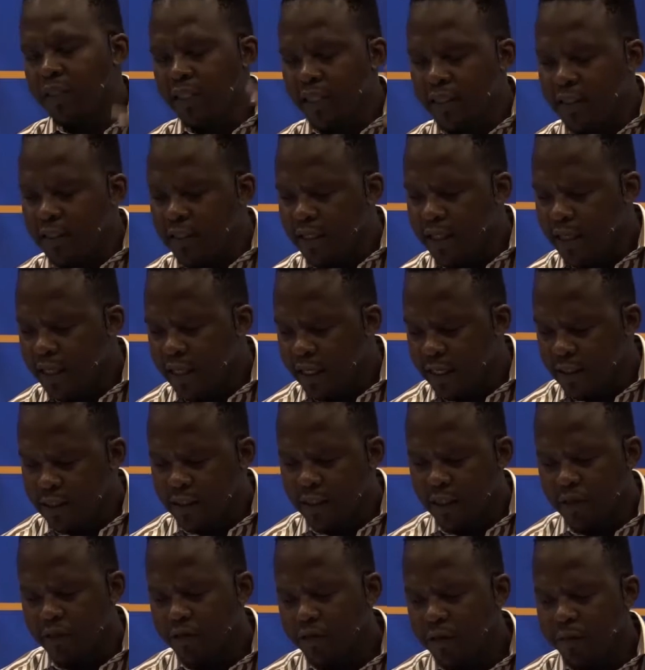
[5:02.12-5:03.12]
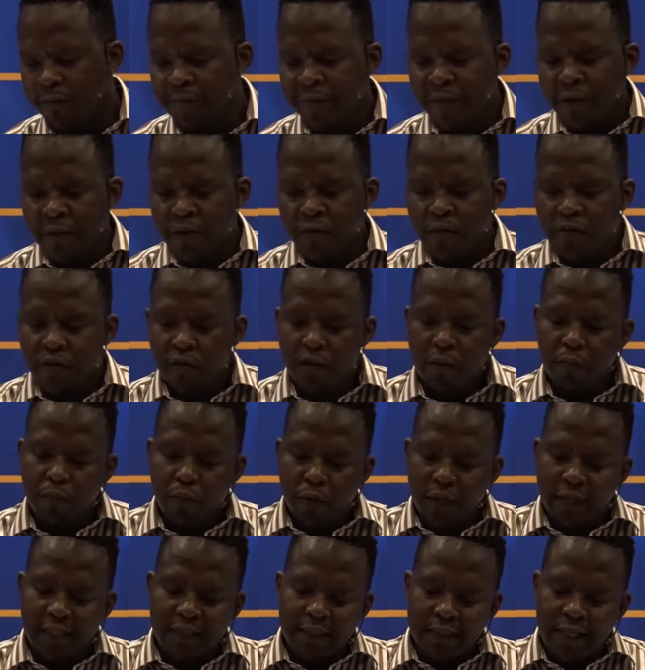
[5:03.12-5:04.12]
center, etc. So the
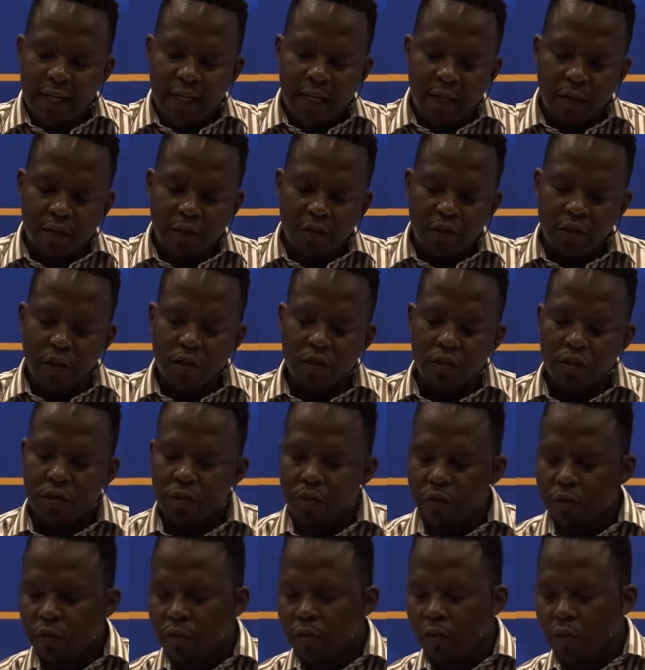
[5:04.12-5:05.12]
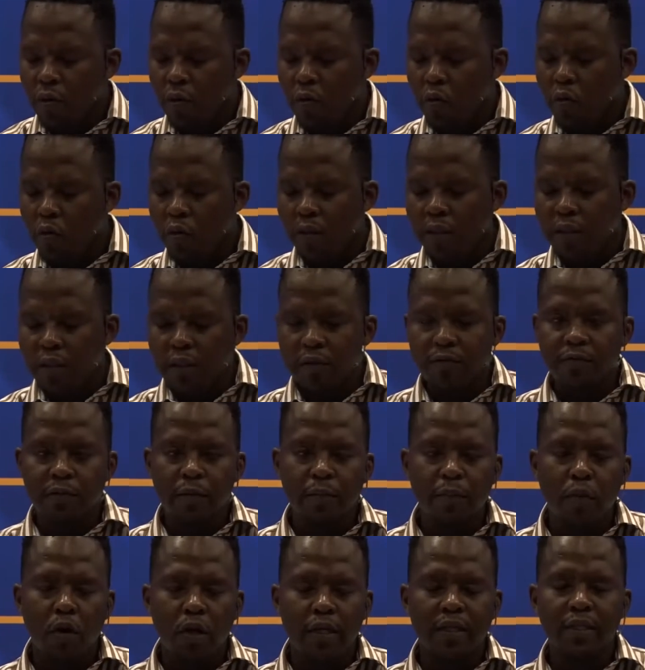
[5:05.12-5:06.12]
breakdown shows you all the
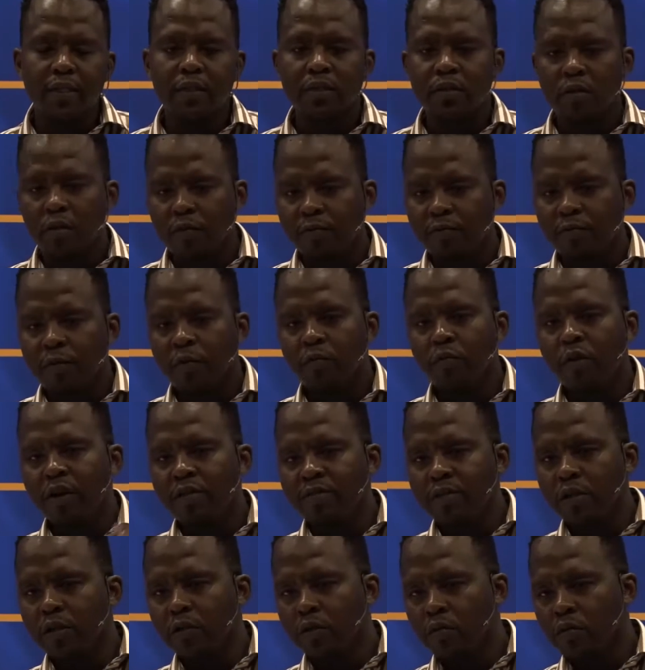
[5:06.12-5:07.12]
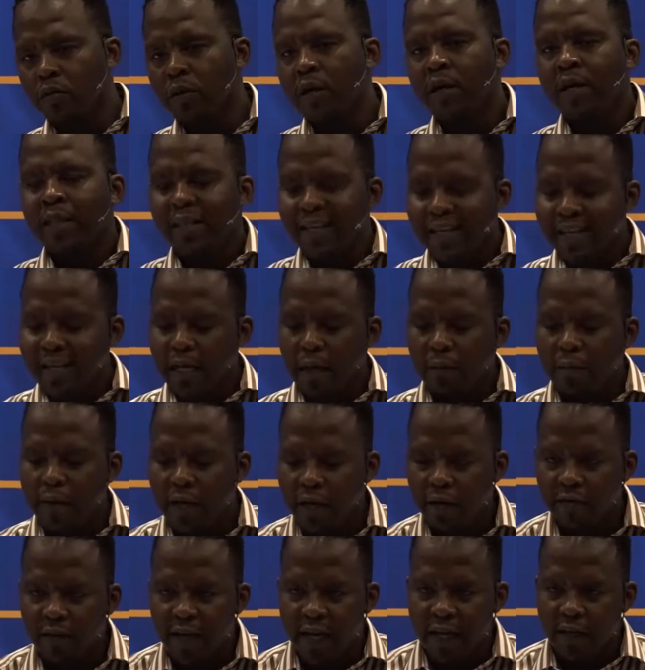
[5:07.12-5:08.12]
different pockets of revenue that come
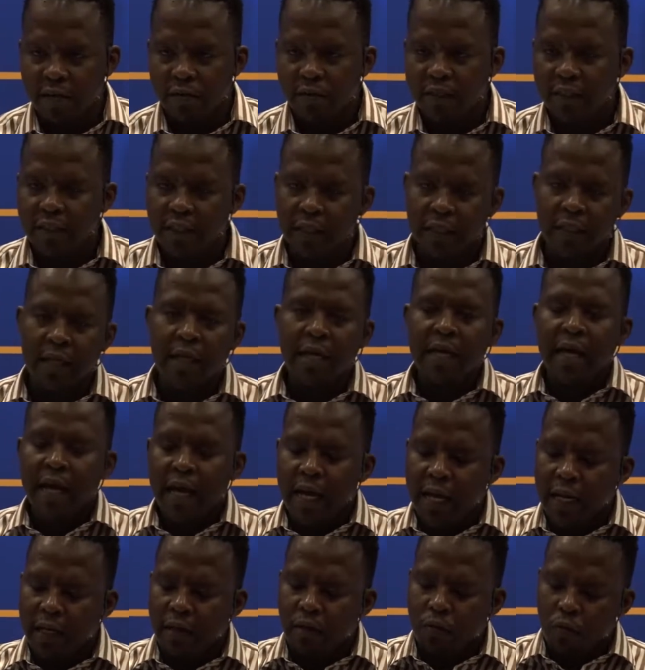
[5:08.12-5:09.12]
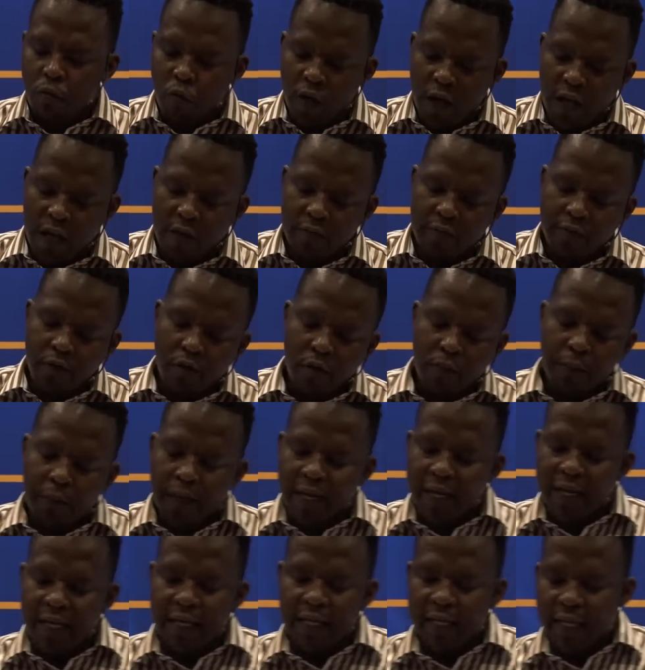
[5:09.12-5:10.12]
out of IoT, and where, if you're
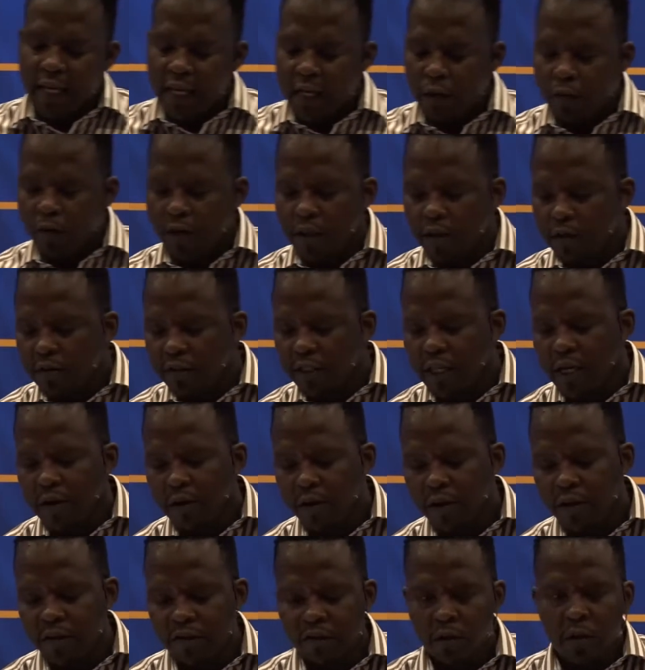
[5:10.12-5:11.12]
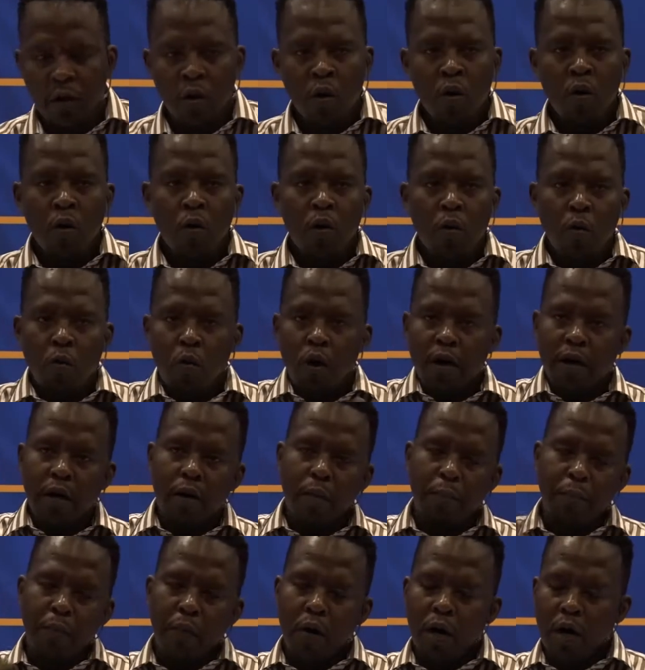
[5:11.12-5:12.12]
playing in any one of those areas,
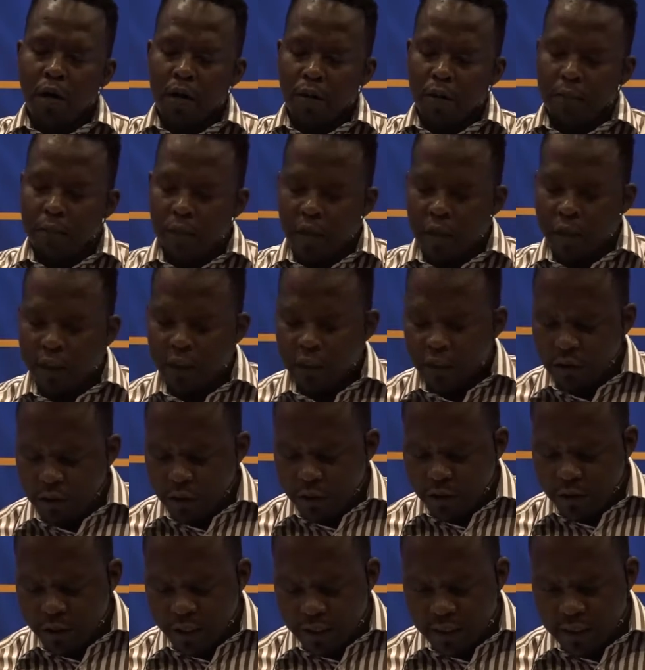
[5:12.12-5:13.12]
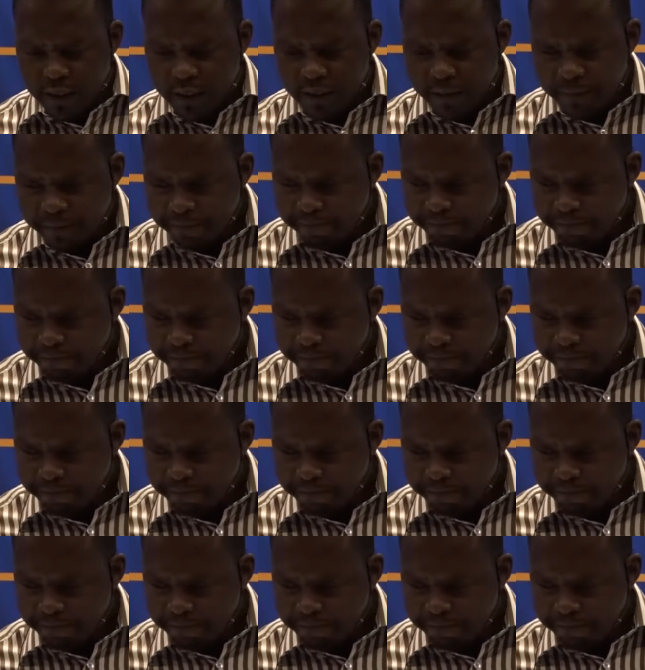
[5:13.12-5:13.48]
what part of the market you're addressing.